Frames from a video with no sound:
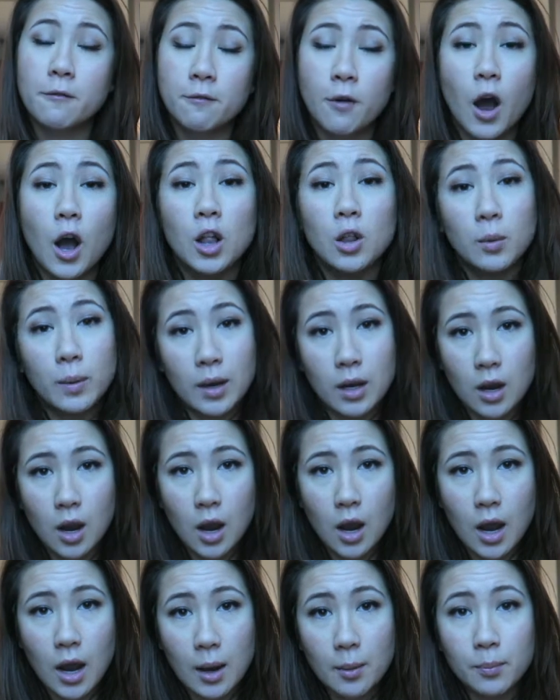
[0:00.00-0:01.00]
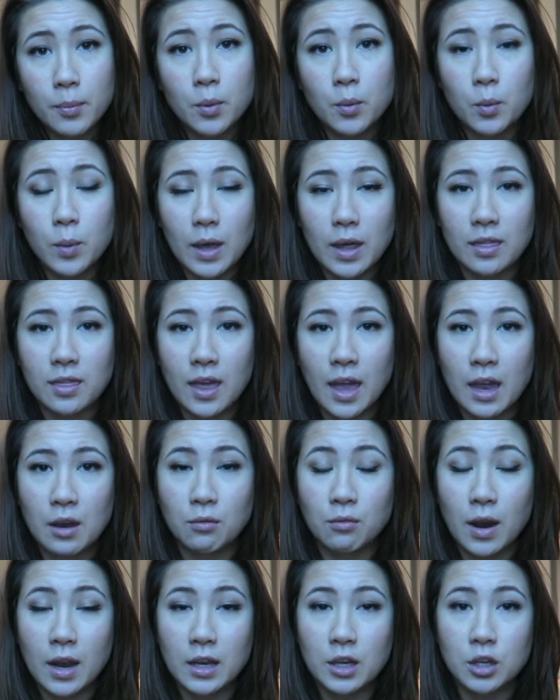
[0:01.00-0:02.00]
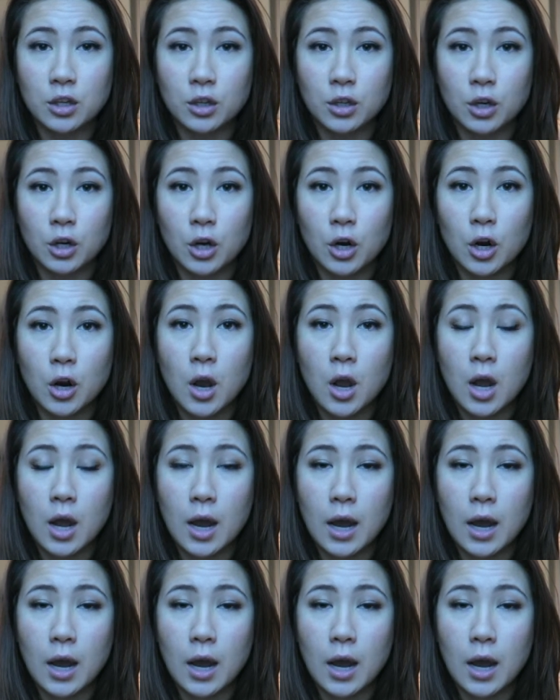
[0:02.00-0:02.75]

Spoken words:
following up with a regular